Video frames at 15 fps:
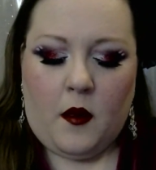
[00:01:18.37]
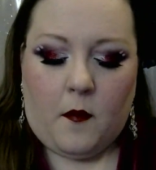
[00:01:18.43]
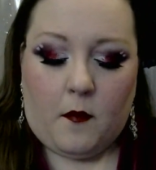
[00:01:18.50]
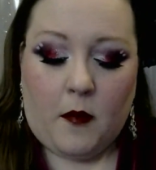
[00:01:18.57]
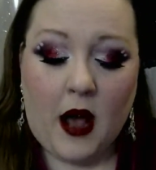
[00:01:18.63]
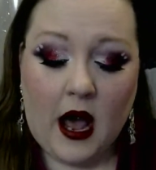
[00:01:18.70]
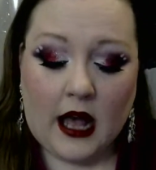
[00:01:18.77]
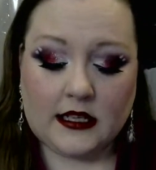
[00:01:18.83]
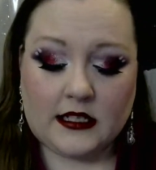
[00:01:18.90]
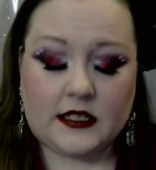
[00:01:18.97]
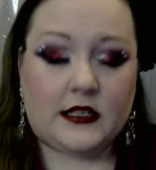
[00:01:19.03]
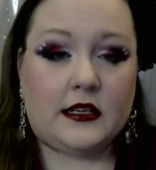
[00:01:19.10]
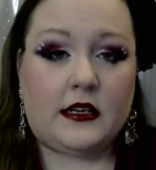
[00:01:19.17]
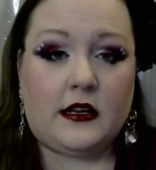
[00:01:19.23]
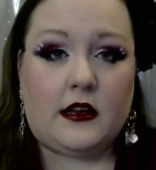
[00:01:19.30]
But
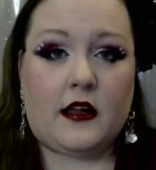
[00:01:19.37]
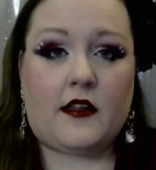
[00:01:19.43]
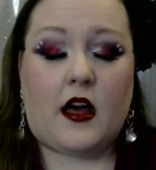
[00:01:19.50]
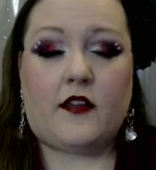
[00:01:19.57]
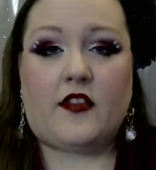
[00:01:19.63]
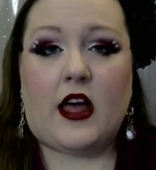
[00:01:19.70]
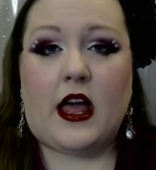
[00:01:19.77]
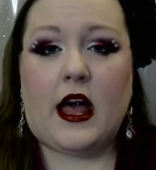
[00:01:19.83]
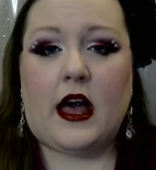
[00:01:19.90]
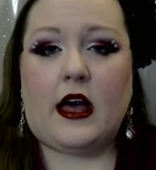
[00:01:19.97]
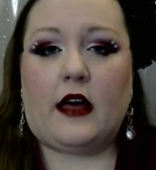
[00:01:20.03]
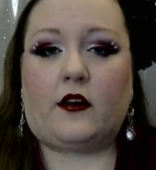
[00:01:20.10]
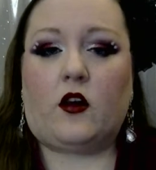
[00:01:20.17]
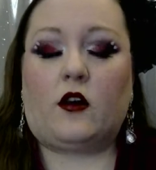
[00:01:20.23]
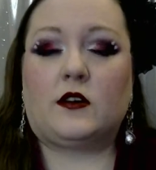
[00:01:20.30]
they
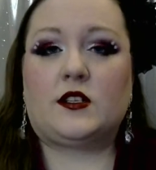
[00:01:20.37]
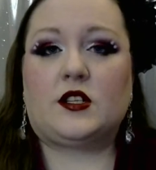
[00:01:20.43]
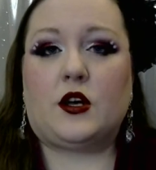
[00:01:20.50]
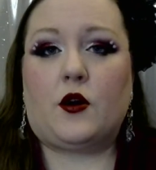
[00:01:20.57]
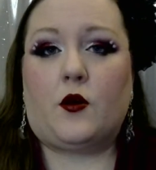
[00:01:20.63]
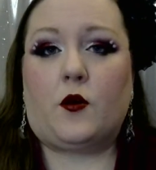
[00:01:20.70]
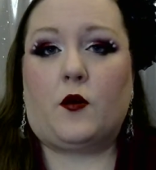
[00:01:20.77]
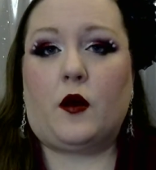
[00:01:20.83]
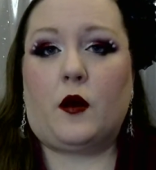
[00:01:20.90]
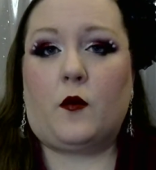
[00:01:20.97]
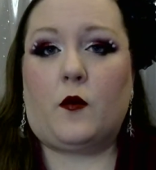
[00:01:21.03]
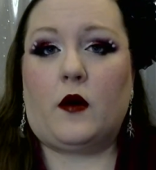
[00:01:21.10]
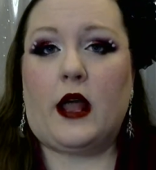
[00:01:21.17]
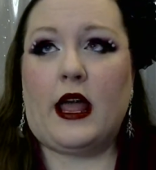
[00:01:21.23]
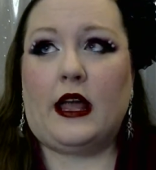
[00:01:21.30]
had also
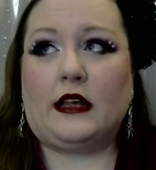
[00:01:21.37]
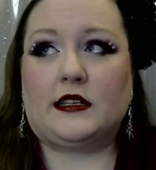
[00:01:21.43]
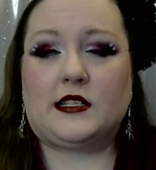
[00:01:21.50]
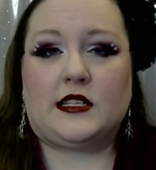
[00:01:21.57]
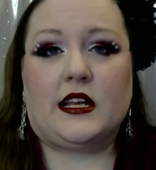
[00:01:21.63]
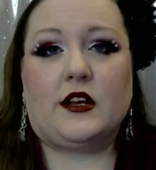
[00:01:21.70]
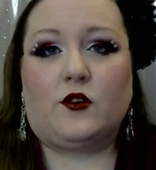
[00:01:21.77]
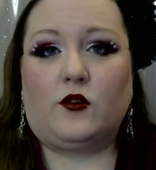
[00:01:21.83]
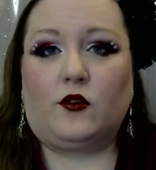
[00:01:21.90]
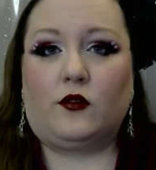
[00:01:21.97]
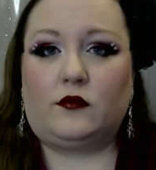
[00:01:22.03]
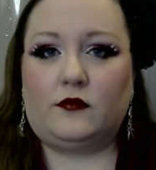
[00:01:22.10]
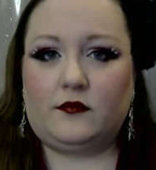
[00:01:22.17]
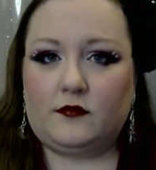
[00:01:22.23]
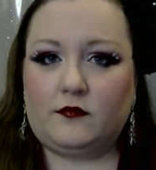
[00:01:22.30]
a
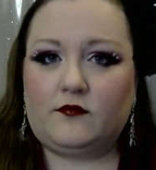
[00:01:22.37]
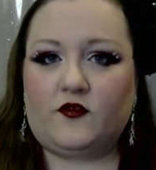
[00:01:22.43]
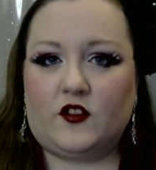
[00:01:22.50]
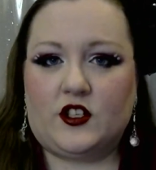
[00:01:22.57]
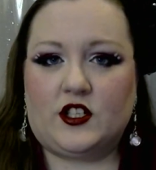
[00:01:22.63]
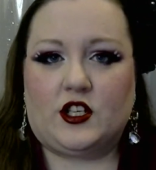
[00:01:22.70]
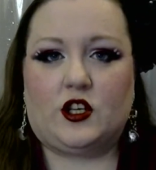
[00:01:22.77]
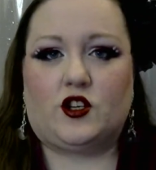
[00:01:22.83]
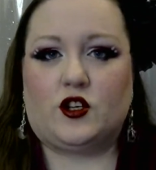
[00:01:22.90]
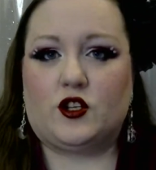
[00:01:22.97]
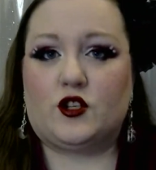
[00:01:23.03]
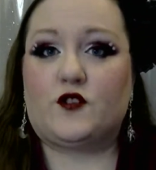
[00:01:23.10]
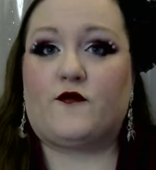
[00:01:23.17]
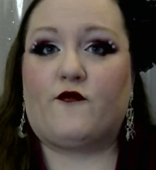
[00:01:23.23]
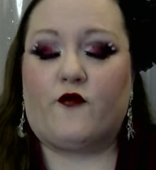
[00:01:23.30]
single
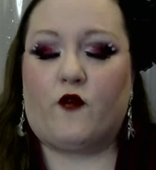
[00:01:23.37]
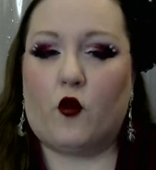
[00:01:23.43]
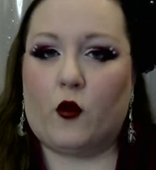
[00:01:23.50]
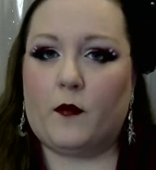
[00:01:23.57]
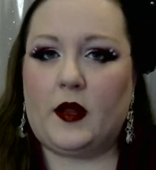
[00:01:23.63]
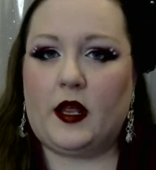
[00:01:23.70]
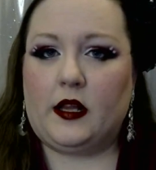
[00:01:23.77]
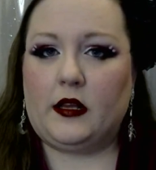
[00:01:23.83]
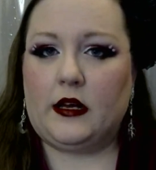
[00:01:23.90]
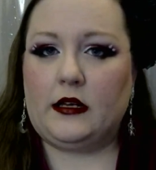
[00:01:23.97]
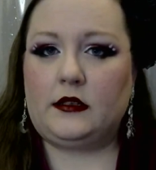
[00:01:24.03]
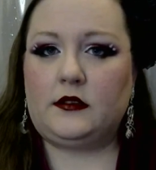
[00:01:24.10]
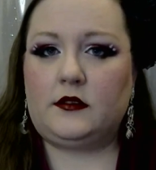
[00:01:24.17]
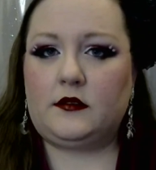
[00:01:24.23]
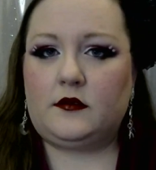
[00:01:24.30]
Physicians
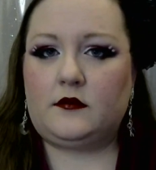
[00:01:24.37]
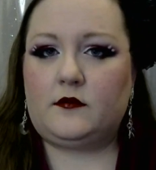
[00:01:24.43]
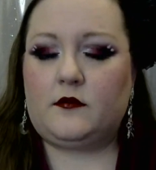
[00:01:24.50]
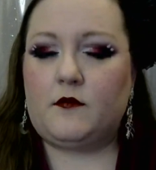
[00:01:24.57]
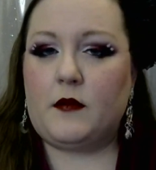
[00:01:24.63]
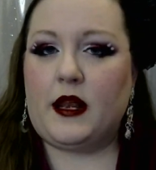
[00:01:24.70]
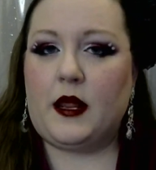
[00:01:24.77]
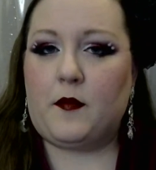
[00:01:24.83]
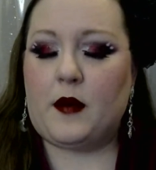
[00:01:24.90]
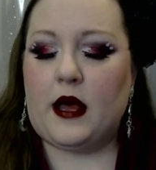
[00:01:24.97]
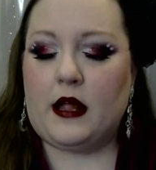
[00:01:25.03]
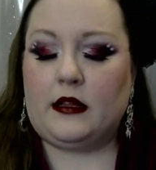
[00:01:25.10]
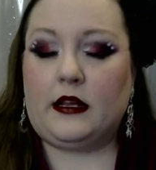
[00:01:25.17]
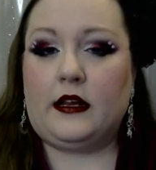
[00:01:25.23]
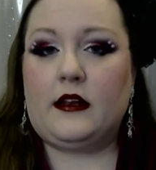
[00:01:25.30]
Formula mini
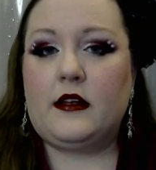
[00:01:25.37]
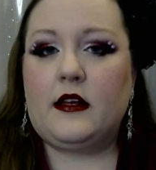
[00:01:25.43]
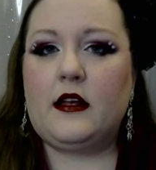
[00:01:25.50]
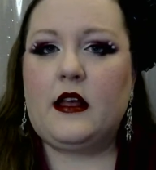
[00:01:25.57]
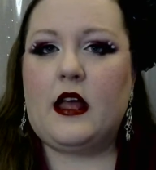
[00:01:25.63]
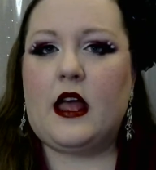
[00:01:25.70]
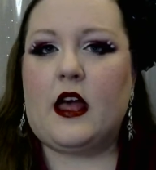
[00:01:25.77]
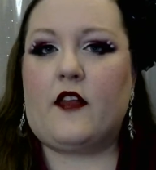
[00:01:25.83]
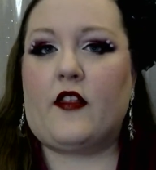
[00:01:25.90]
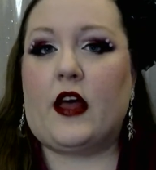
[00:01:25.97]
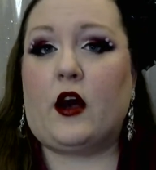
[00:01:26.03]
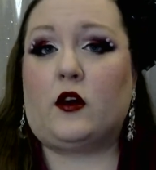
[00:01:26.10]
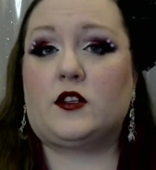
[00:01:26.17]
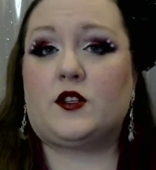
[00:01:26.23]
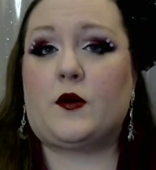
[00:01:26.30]
palette, and they
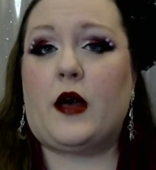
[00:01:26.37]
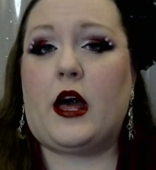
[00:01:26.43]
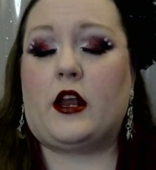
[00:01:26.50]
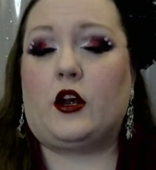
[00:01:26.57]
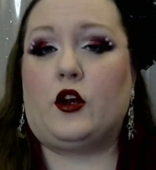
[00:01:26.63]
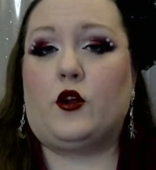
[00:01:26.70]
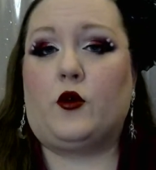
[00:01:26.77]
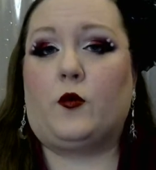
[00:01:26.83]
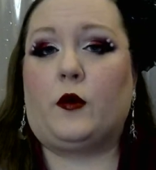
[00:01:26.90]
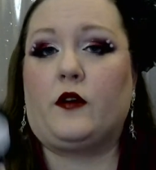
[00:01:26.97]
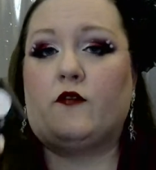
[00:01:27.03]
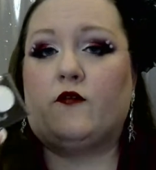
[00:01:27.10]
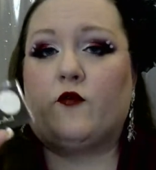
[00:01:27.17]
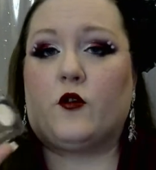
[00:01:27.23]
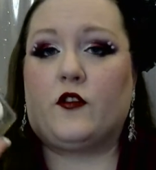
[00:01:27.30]
also had a new
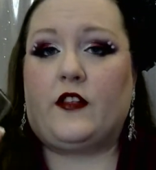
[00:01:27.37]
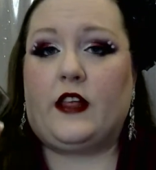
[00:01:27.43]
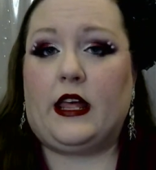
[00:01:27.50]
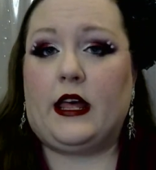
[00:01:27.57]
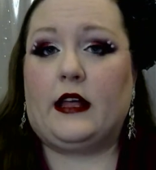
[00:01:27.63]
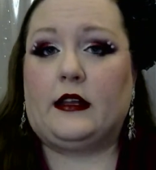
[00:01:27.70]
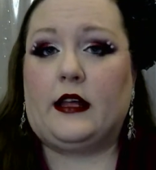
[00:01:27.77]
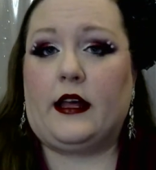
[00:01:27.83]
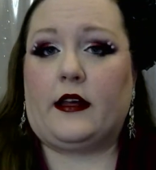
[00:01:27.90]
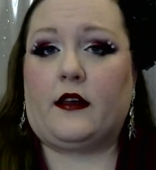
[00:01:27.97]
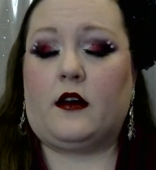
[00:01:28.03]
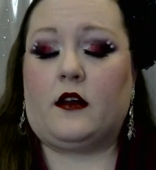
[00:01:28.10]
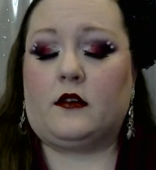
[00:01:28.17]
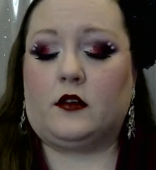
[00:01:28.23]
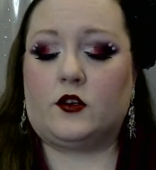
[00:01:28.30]
one for the LA
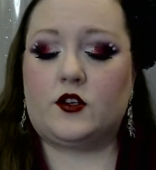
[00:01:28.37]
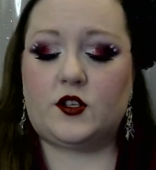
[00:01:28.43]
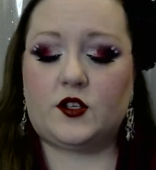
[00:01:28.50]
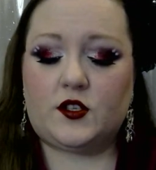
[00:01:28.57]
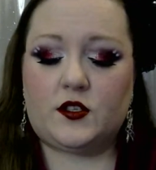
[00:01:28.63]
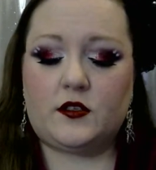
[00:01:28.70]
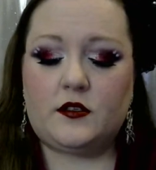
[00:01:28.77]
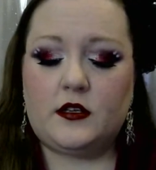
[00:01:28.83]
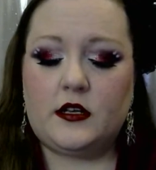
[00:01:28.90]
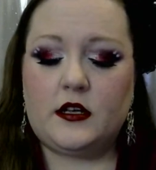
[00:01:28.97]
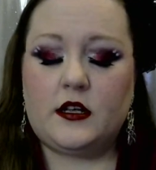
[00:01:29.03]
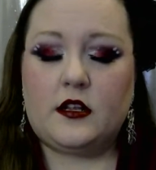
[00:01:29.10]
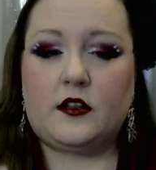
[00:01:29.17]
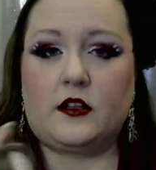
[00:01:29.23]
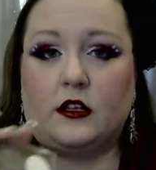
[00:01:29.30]
colors,
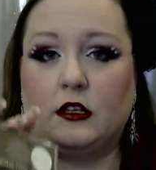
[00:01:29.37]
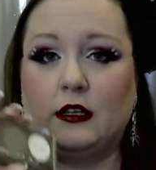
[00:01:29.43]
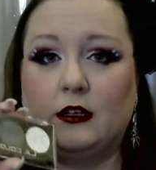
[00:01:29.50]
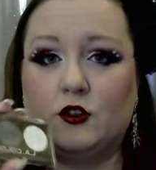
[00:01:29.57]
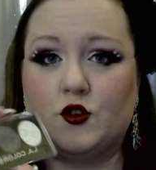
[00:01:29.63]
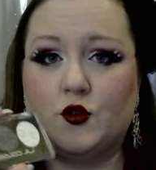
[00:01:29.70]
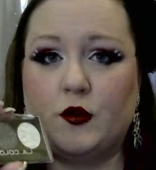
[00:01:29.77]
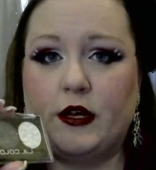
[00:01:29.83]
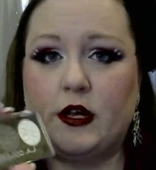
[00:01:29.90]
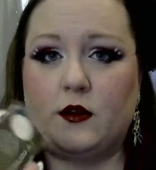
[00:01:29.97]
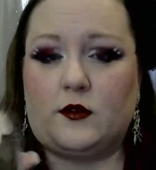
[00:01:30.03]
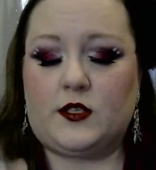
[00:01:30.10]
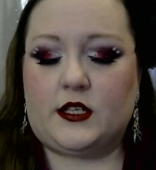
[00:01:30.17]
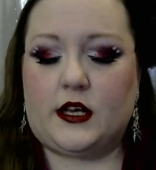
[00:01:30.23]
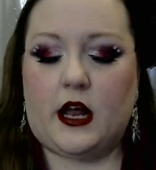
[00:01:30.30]
the little
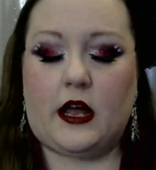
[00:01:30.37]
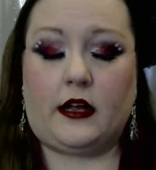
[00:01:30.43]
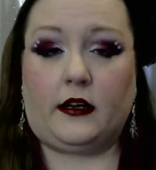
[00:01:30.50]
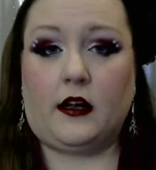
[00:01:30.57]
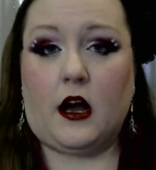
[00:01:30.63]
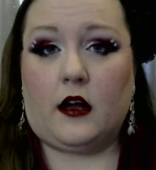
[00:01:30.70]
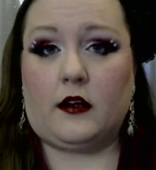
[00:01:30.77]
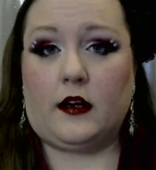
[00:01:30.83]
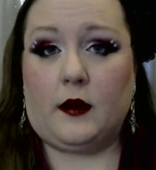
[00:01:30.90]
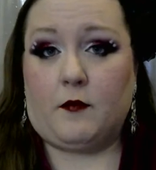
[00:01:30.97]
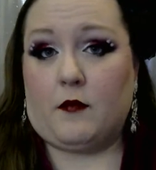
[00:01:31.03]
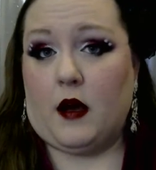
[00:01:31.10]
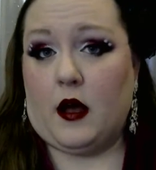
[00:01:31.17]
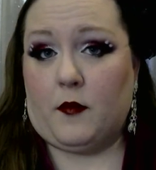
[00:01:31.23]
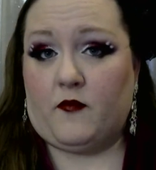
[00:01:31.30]
trios that I had gotten
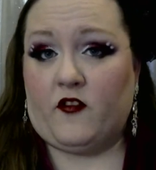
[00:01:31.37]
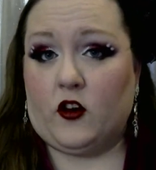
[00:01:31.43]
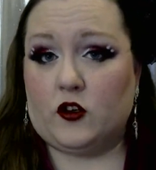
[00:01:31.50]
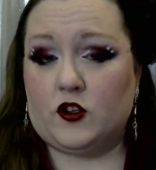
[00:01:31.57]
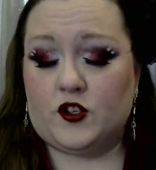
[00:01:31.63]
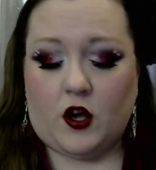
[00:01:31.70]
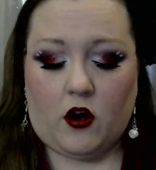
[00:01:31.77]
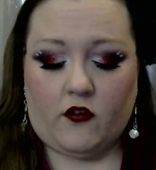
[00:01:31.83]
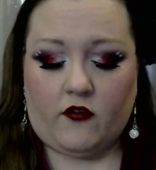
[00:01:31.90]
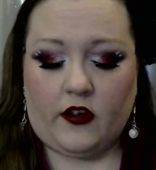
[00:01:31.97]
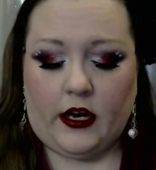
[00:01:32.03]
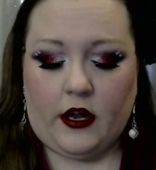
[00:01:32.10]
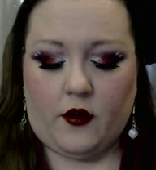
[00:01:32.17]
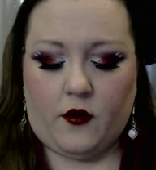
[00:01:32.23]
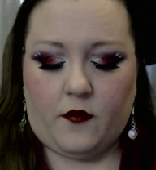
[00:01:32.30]
in my first haul
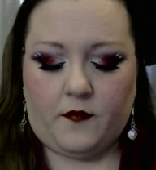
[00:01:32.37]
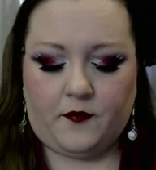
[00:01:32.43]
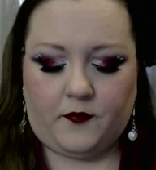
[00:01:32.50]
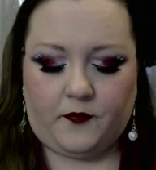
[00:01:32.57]
video.